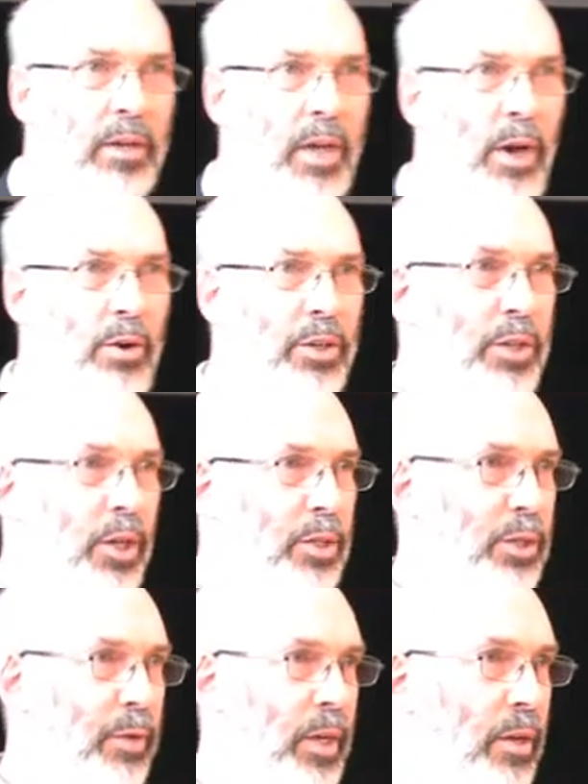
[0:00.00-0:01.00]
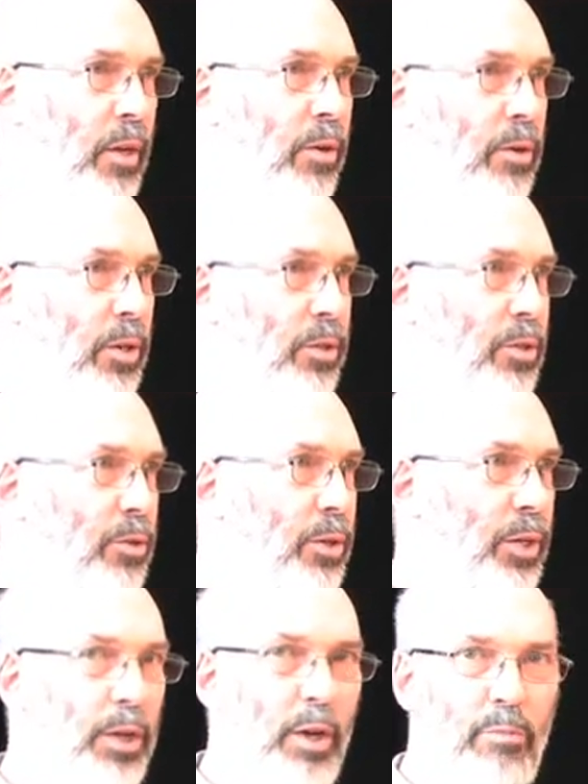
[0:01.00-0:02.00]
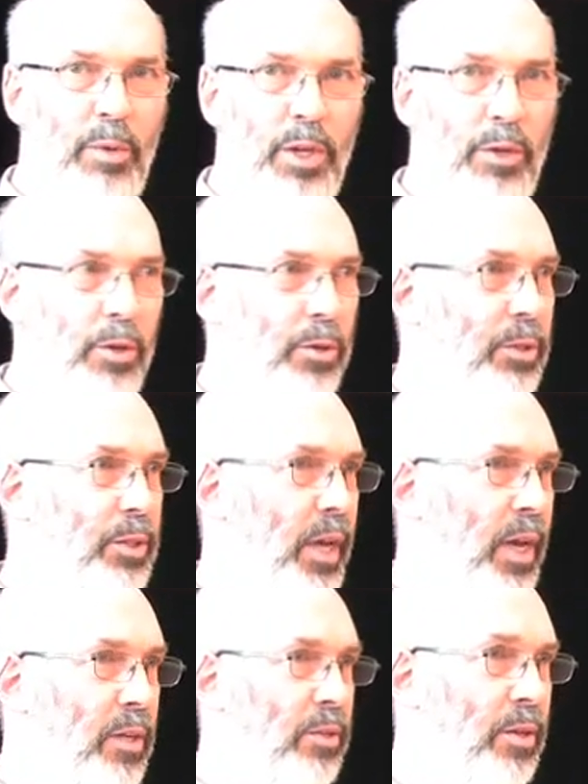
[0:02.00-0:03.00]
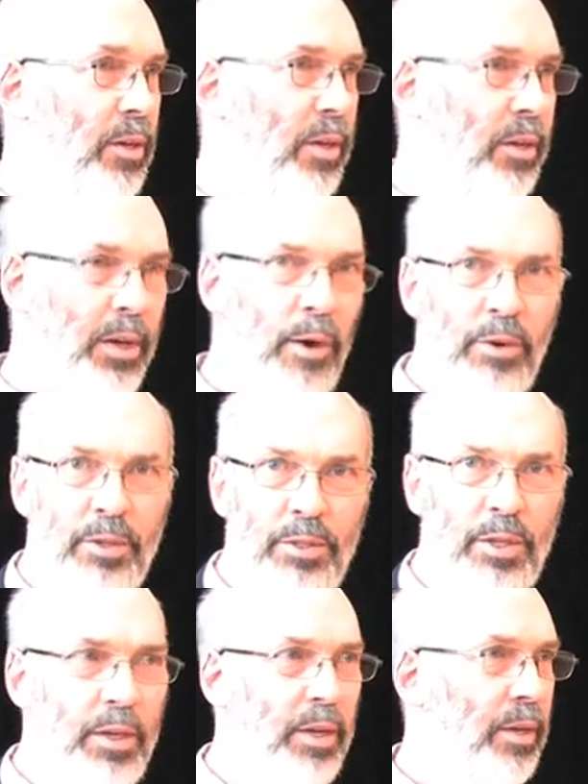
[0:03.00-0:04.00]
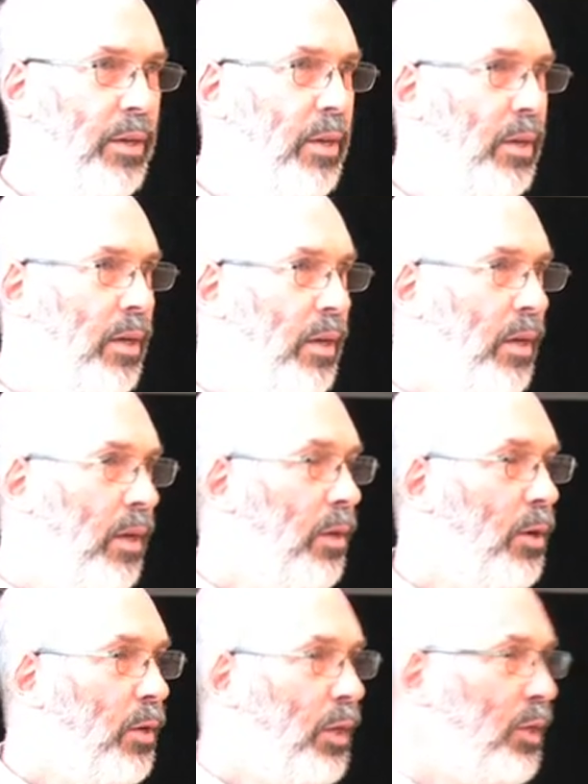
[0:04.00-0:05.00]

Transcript: cowrie shells have had a long history of being used as currency, not